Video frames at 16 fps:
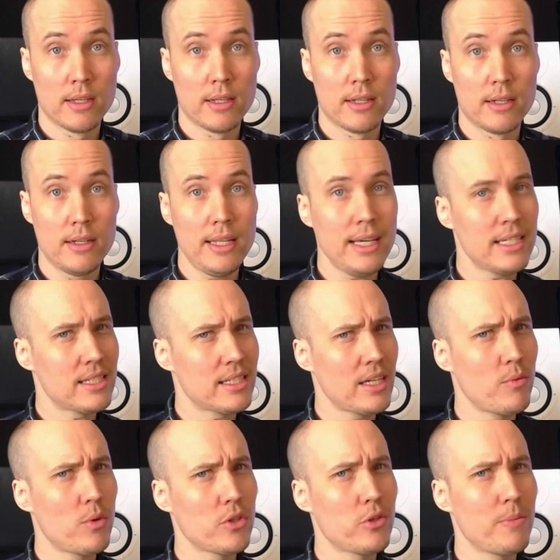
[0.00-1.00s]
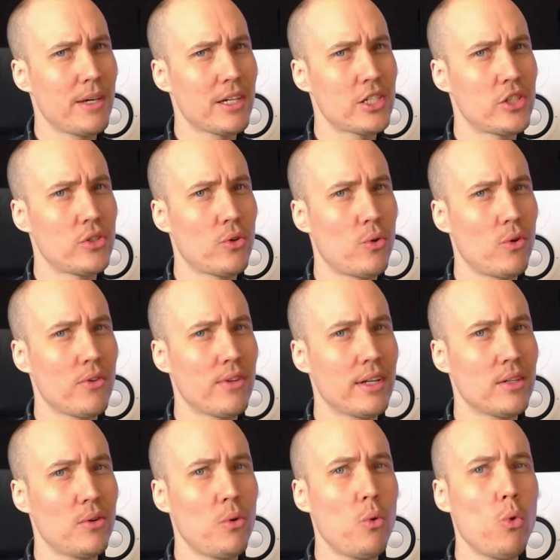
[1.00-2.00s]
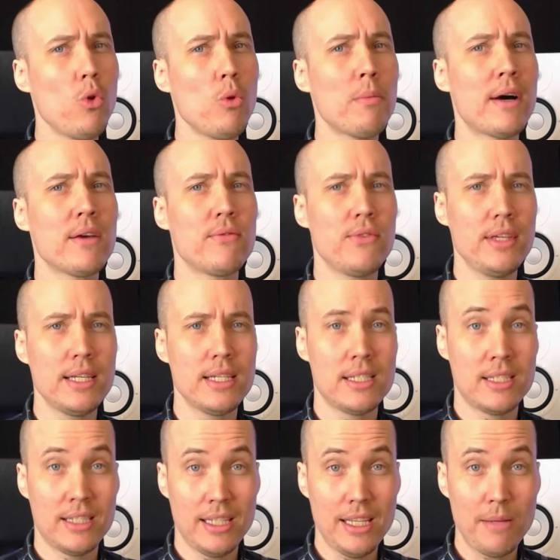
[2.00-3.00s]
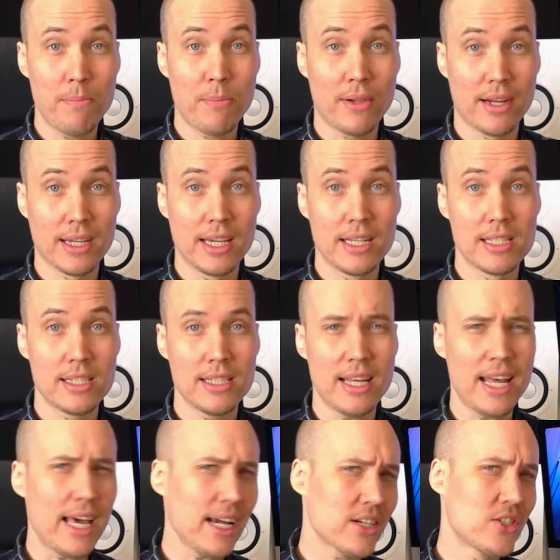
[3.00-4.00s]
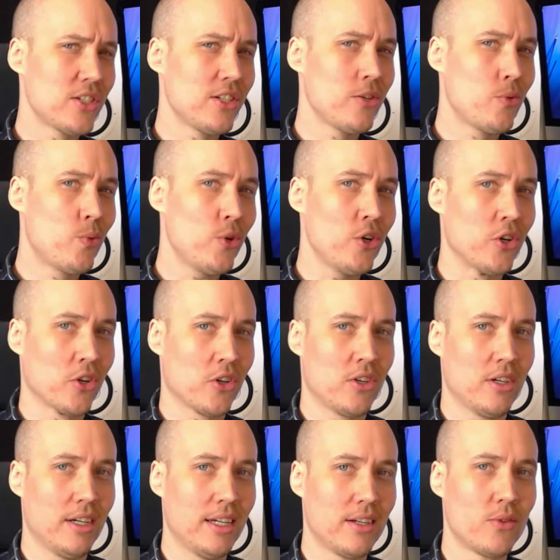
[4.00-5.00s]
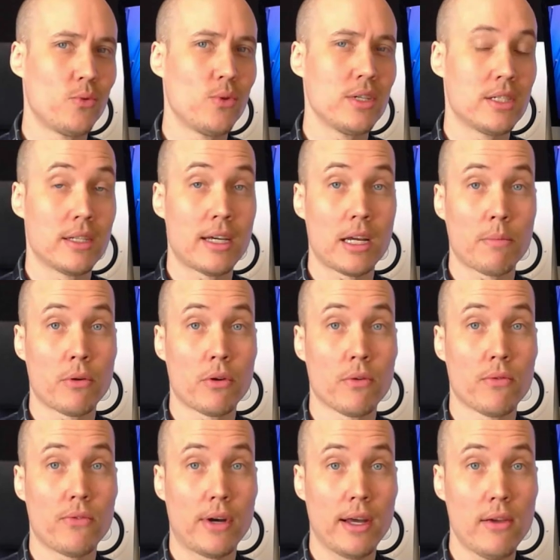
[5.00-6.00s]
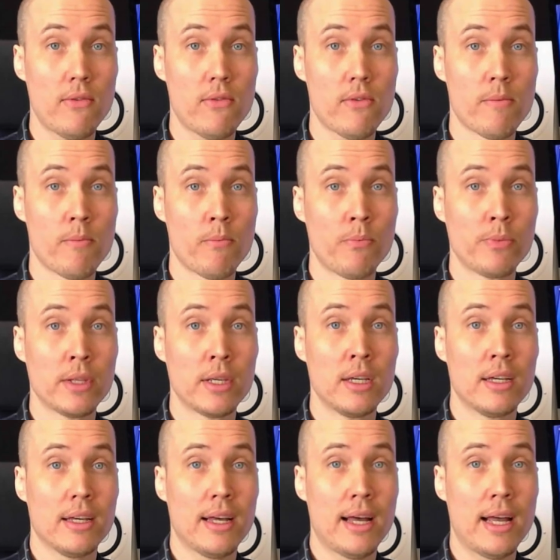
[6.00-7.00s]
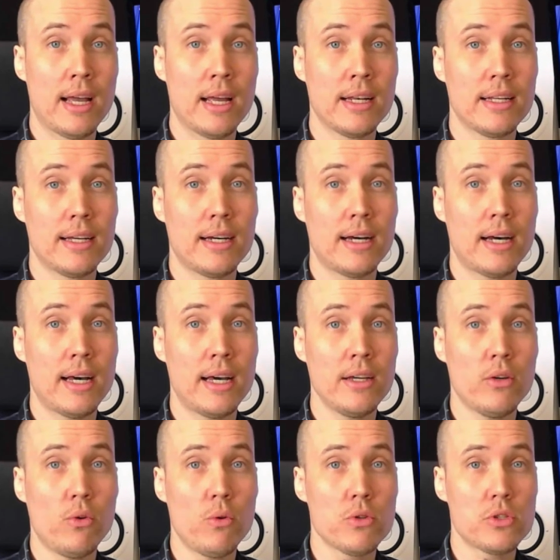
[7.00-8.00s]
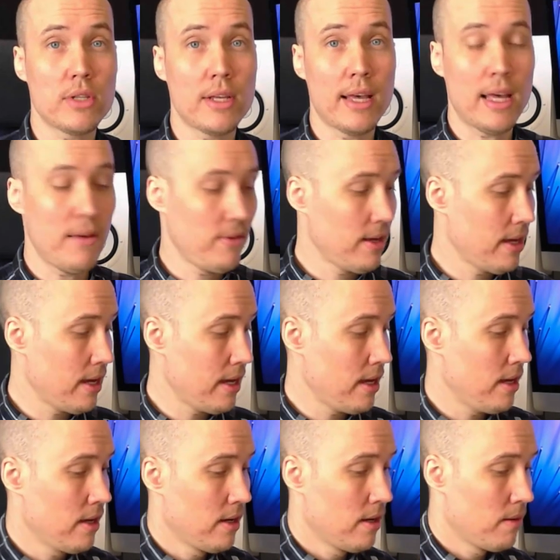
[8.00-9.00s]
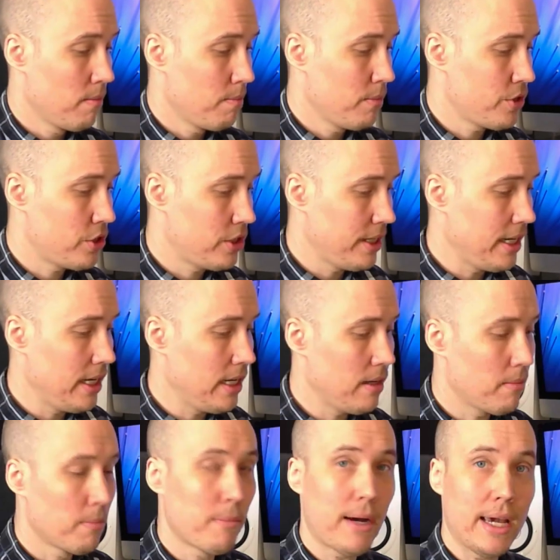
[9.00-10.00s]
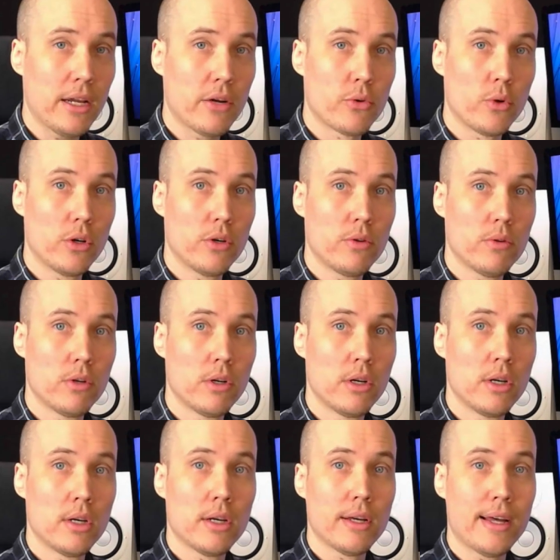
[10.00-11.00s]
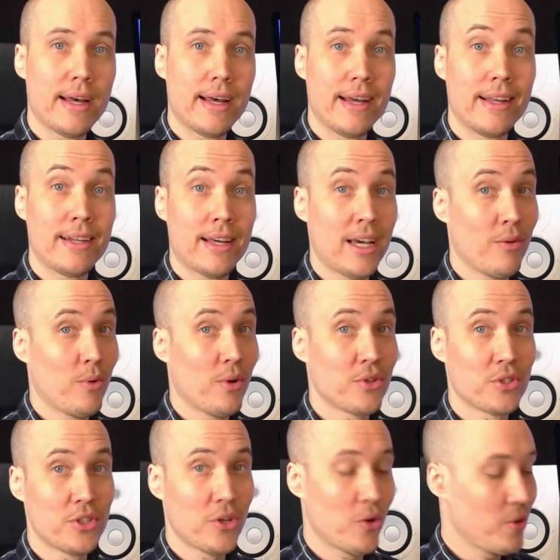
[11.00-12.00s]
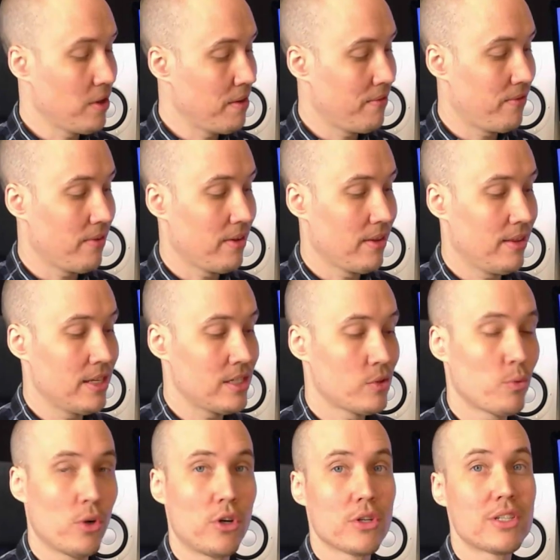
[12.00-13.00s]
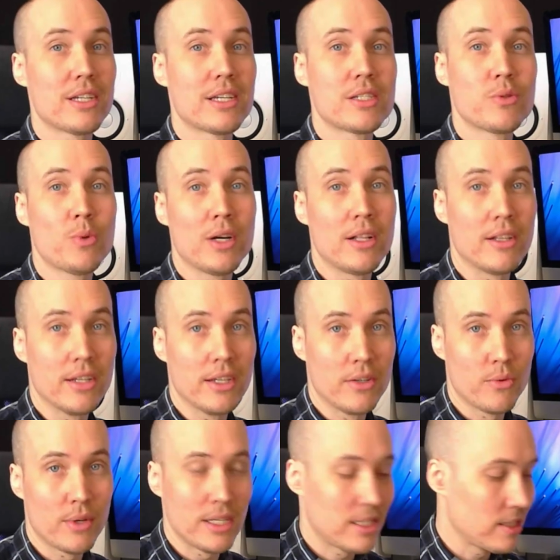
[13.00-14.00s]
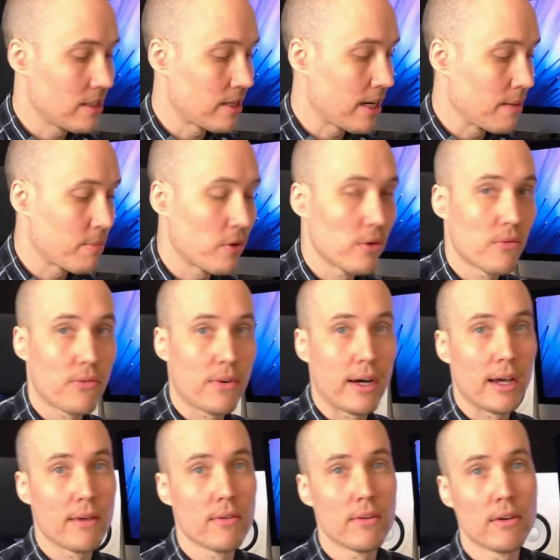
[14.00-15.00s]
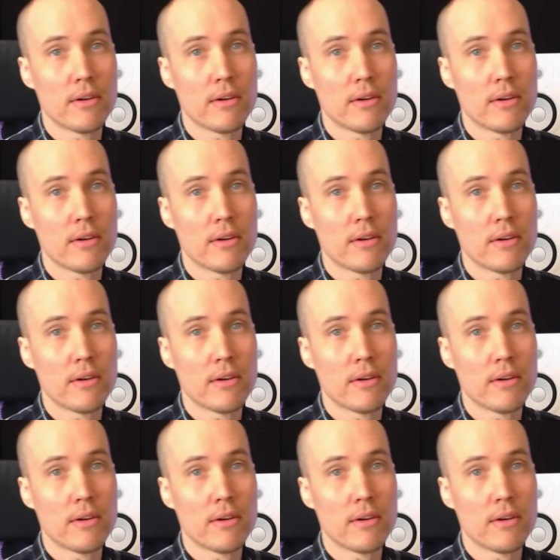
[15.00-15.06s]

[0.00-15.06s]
Next, I want to make sure that all my VST plugins actually work in Reason 9.5, and I also have a Machine Micro and I want to know if this works as well in Reason 9.5.